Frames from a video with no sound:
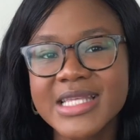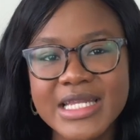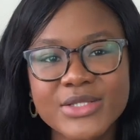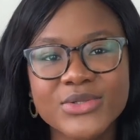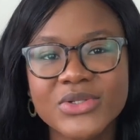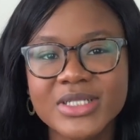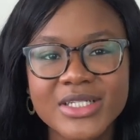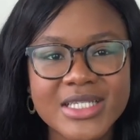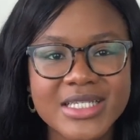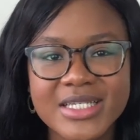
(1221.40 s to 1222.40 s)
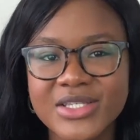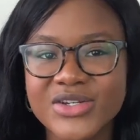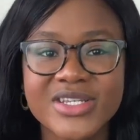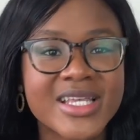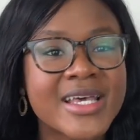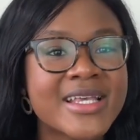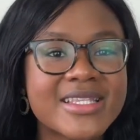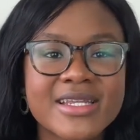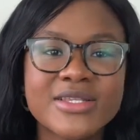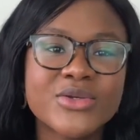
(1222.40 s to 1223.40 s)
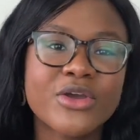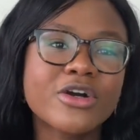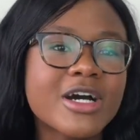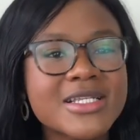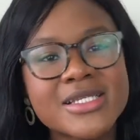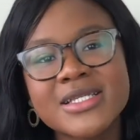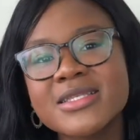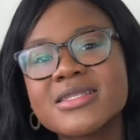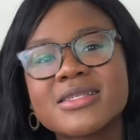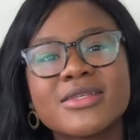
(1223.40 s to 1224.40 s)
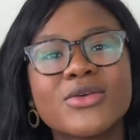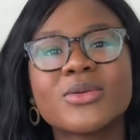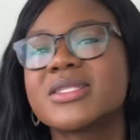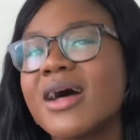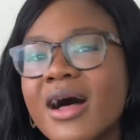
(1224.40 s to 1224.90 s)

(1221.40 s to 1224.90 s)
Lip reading: it to your little sisters, send it to your cousins and your